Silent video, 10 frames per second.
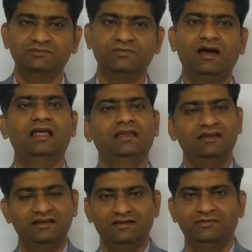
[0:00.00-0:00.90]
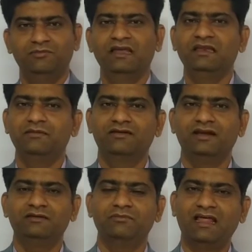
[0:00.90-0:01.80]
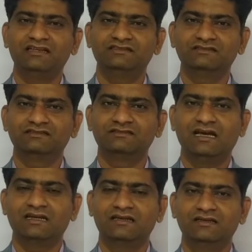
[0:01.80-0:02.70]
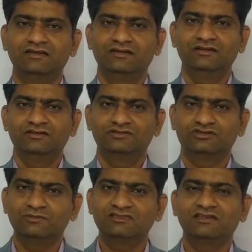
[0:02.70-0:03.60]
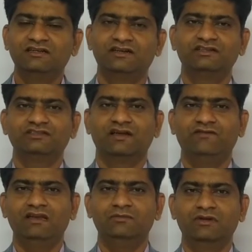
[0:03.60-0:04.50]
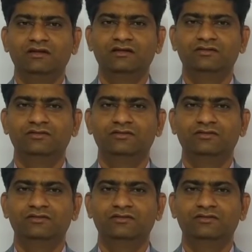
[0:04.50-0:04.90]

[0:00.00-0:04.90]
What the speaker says: by many great managers that so much literature available.